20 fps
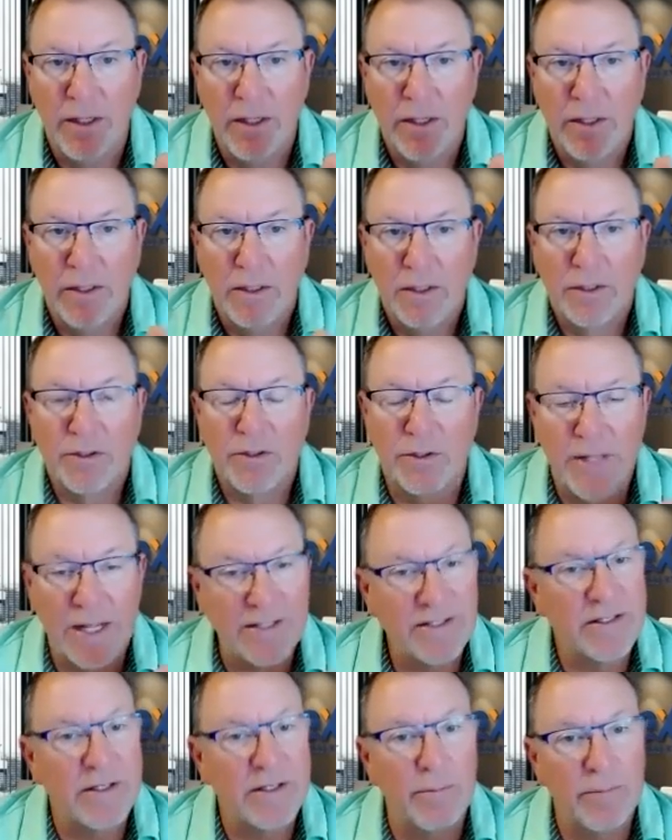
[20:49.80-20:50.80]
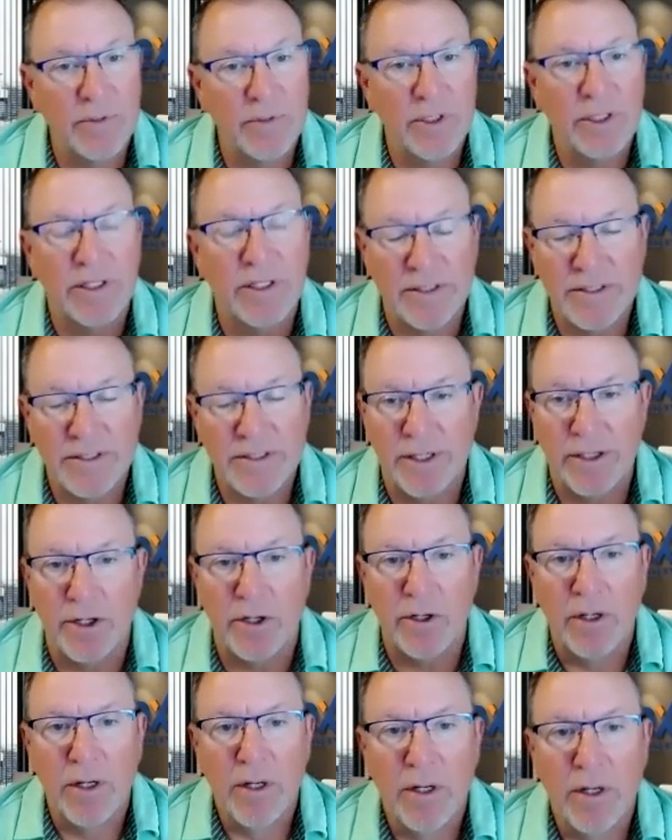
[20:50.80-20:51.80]
mm-hmm. So that's something to
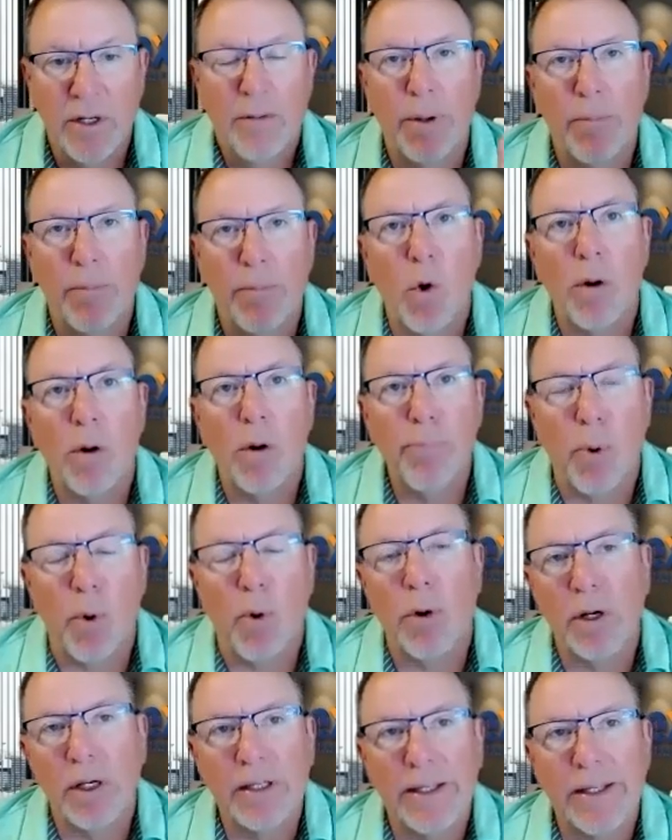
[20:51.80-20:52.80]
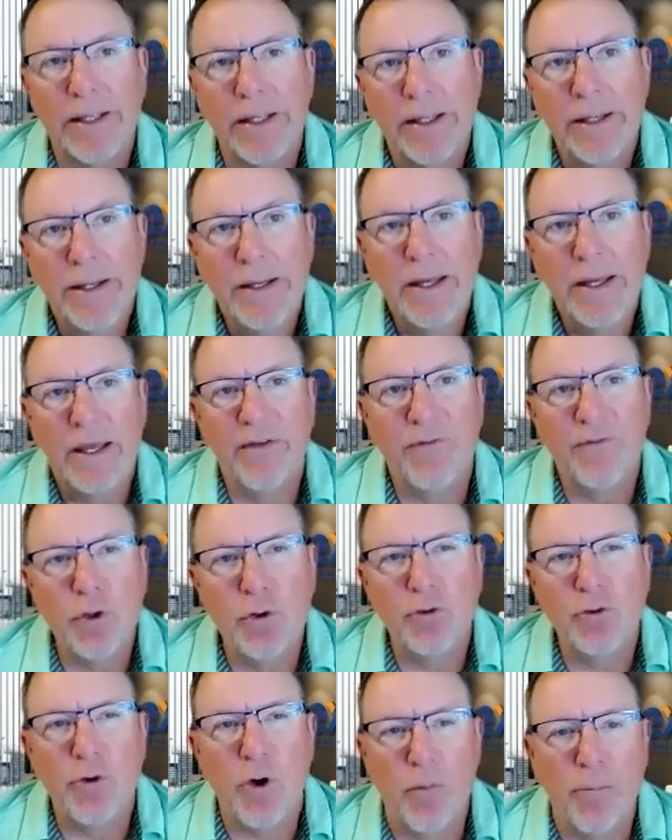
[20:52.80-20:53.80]
consider. But more importantly, if
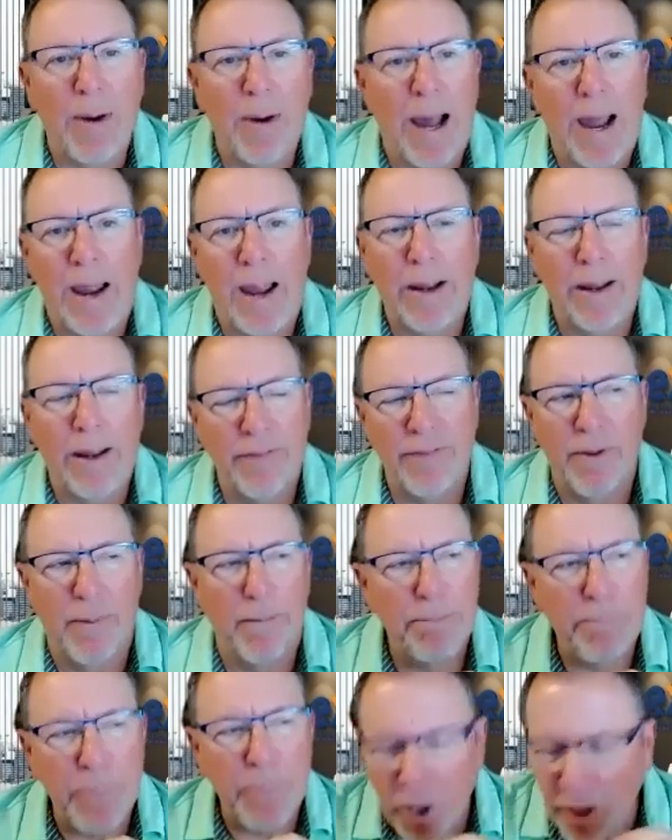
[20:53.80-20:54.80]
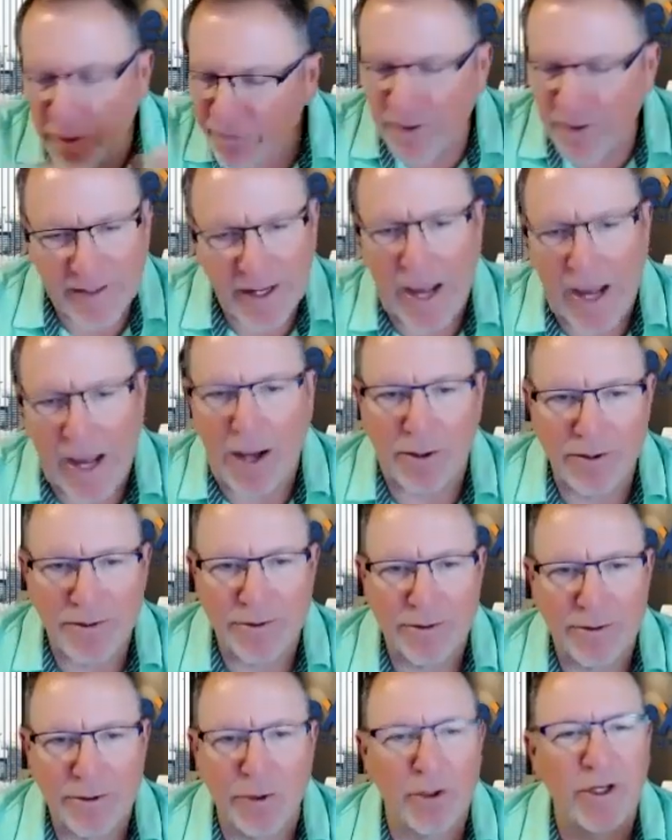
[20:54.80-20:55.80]
you drove by the perfect
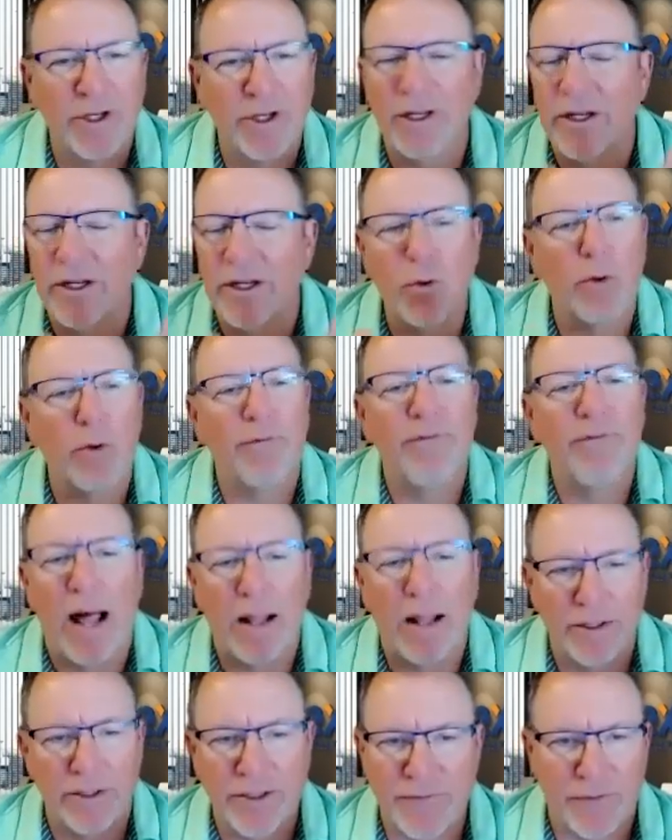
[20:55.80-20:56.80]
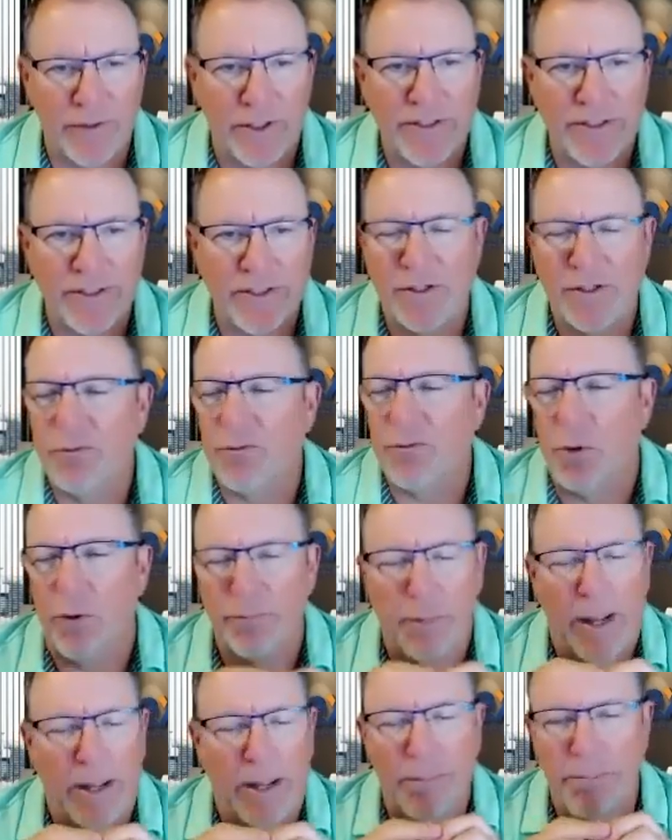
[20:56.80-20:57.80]
house, you're looking in Corvallis, for instance, you
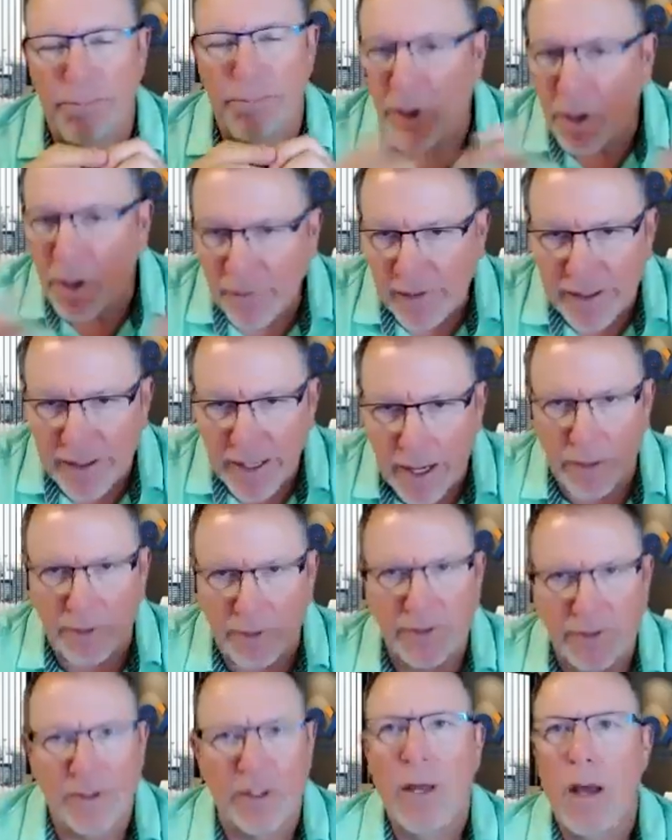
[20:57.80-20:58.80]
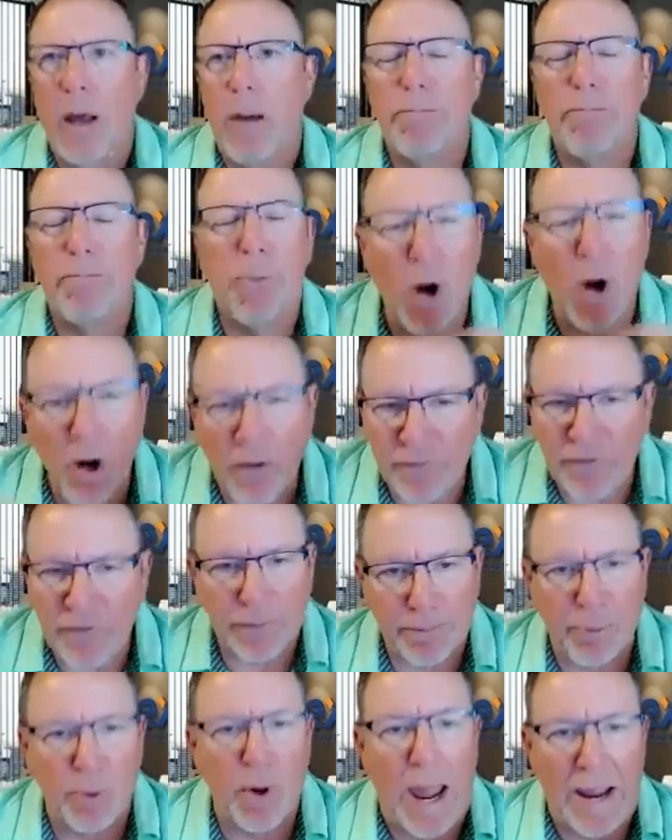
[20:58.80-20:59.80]
drove by the perfect house,
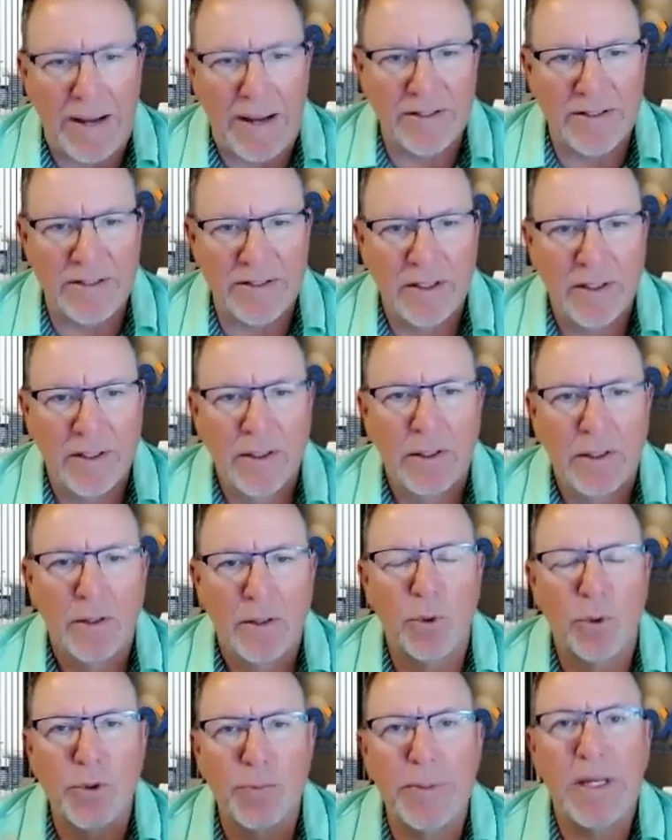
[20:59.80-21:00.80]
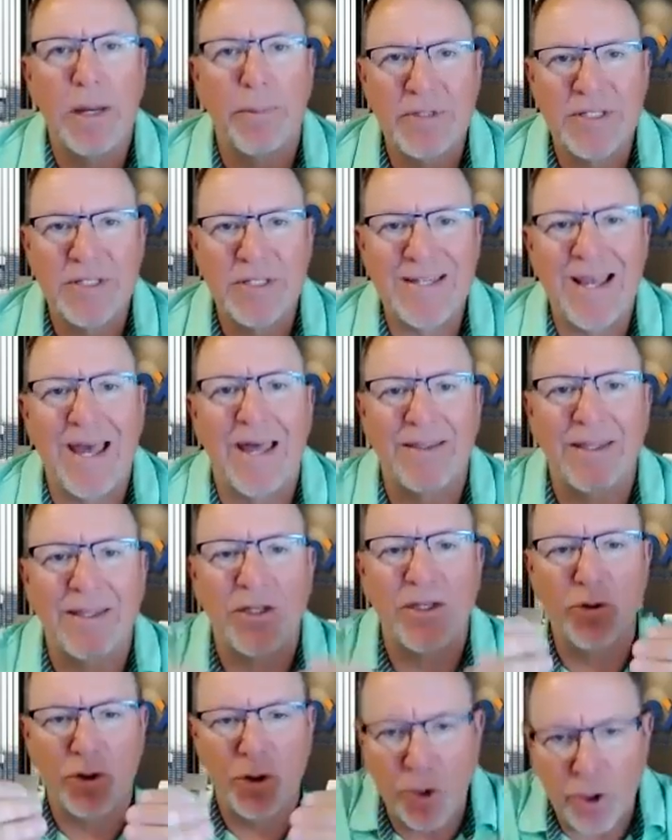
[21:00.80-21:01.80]
perfect price, would you be upset that
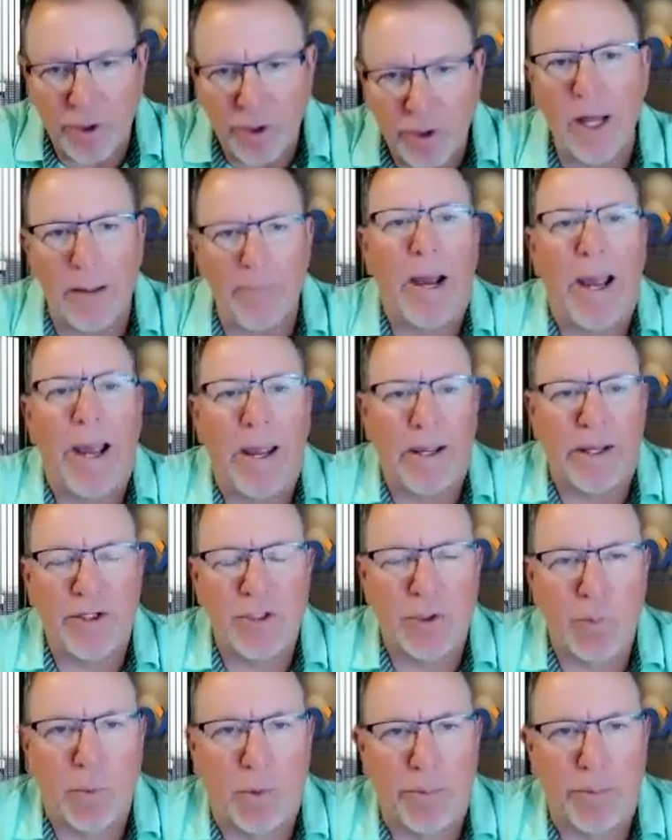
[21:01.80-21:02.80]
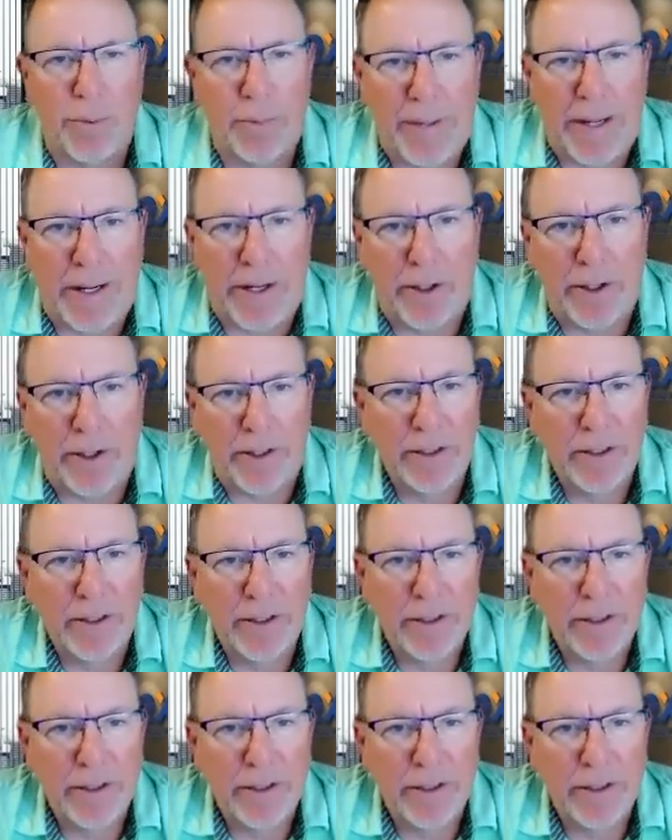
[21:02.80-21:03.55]
you could not buy it because you weren't prepared?